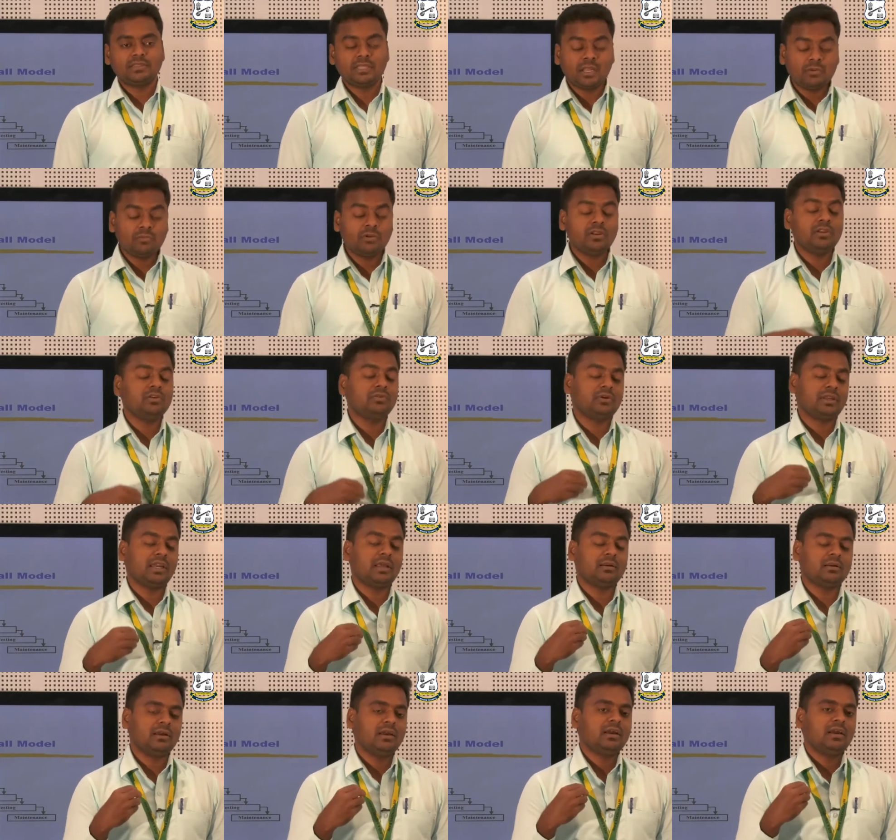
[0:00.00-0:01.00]
Then only you
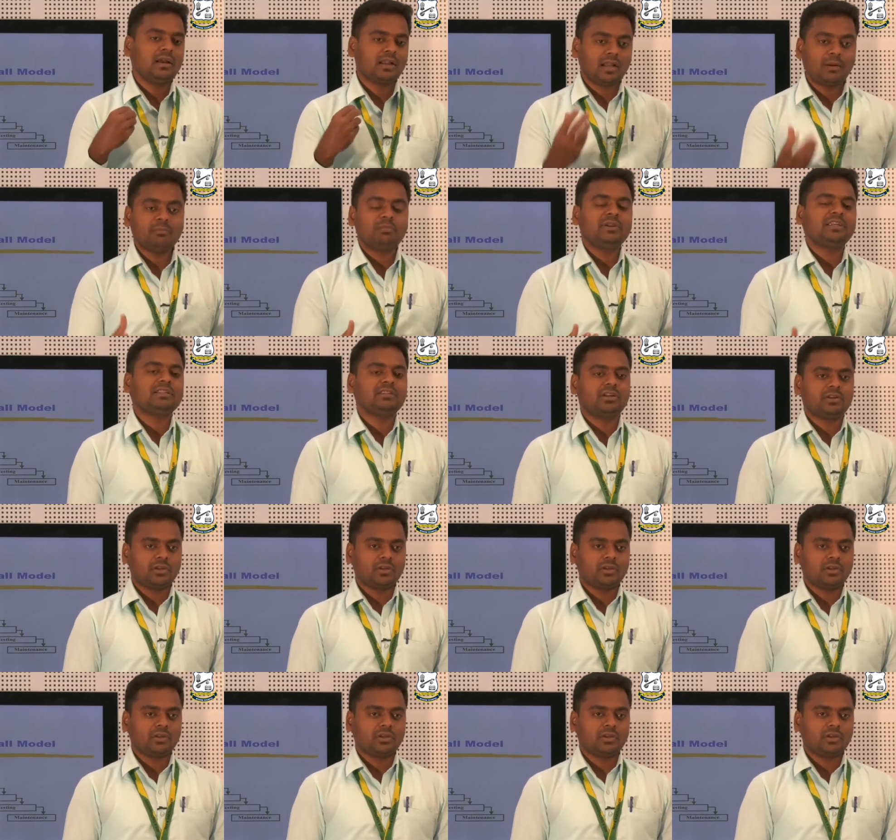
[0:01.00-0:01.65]
can complete the